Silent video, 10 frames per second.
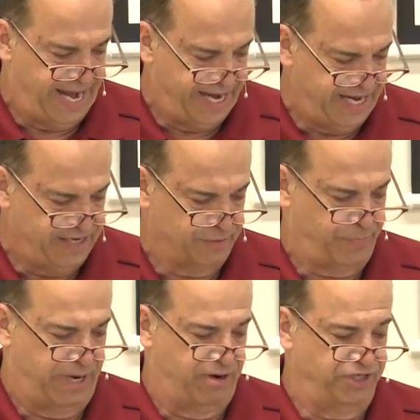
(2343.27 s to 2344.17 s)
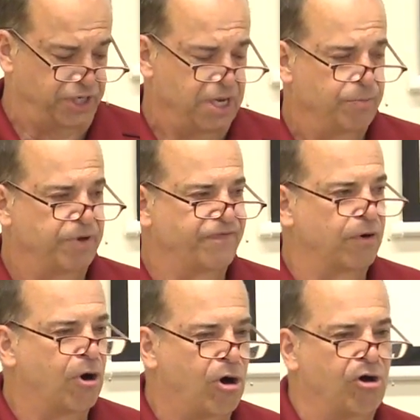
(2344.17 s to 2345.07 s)
any to perish, but
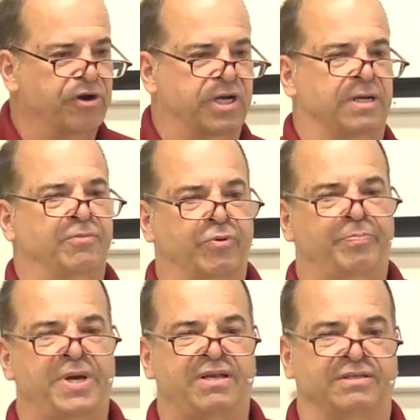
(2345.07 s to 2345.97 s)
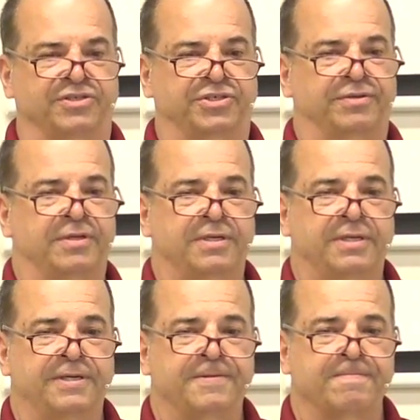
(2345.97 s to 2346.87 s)
for all to come to repentance.
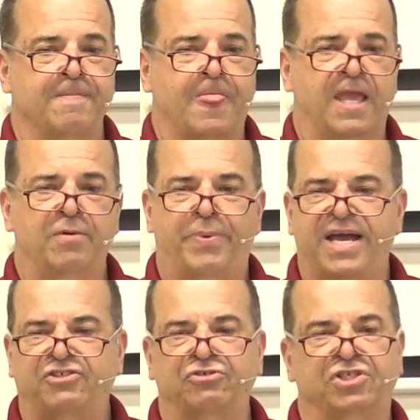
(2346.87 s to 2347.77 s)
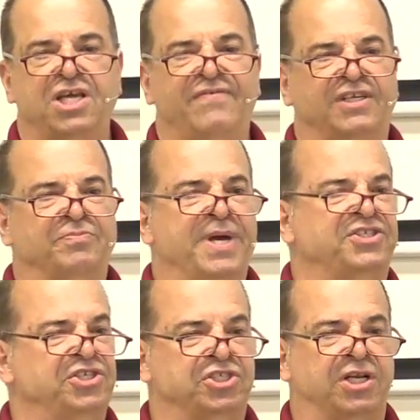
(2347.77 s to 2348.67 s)
Now, Pastor Stephen, his
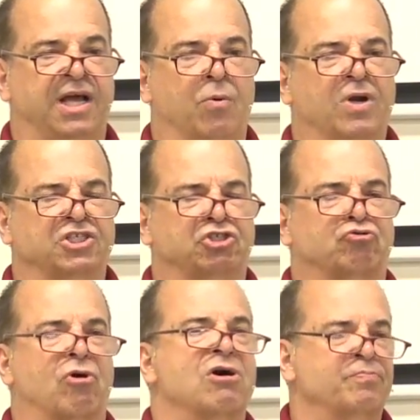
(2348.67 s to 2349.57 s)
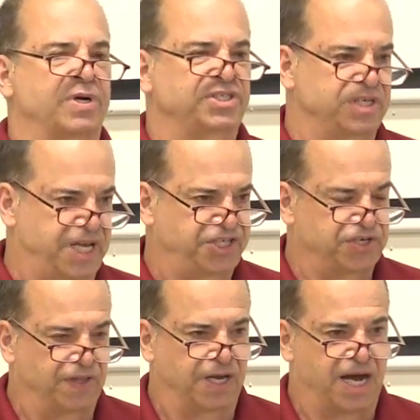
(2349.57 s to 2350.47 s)
message today, what a strong
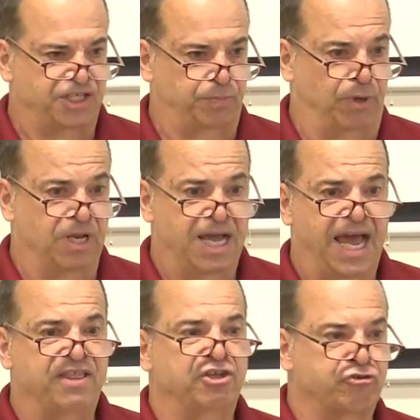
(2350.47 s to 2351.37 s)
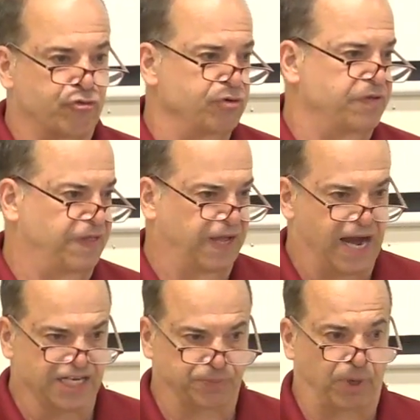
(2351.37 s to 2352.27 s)
presentation of the gospel and the truth of the
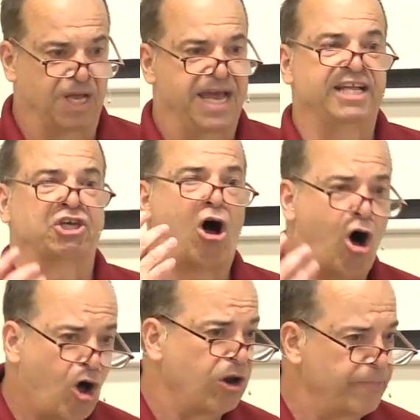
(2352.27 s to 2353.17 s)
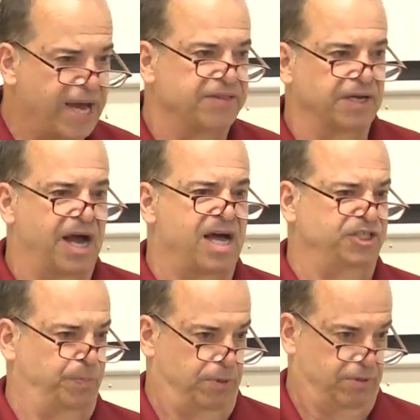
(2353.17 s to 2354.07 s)
gospel. It's all about the
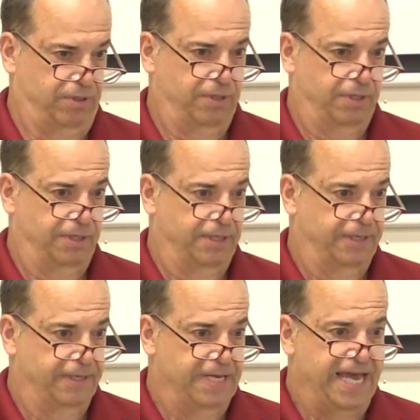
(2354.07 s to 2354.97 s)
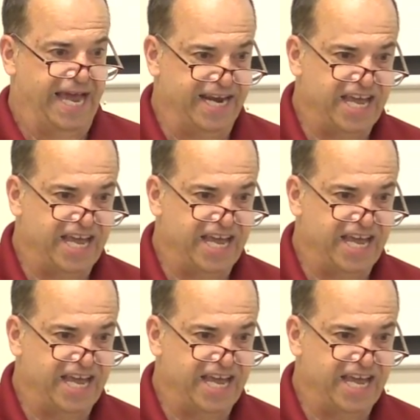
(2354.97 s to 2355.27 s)
gospel. And